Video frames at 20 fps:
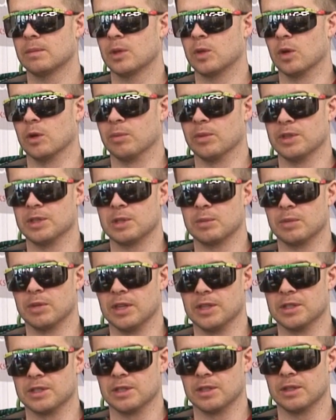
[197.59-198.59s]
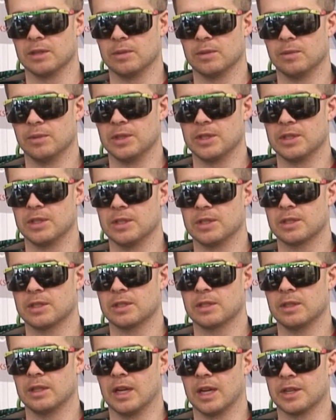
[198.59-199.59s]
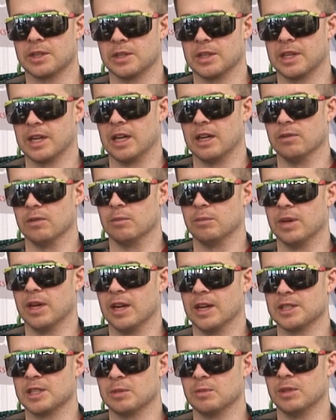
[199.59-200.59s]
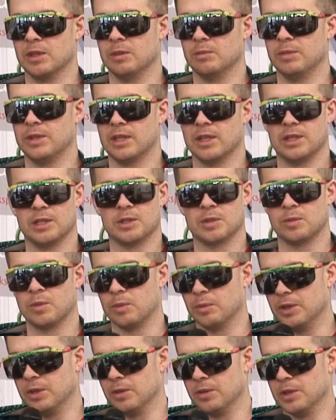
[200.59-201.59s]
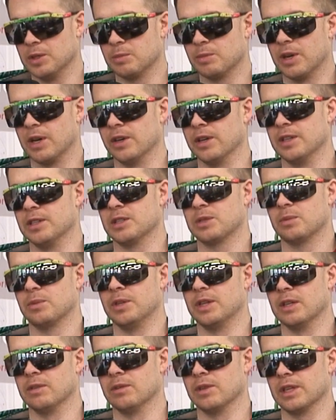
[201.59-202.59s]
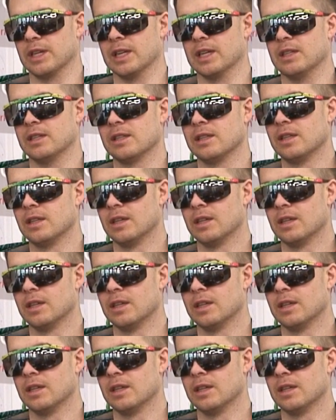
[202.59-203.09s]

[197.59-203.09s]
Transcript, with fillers: corporate sponsor, which is actually kind of impossible because when we do these parties, we never get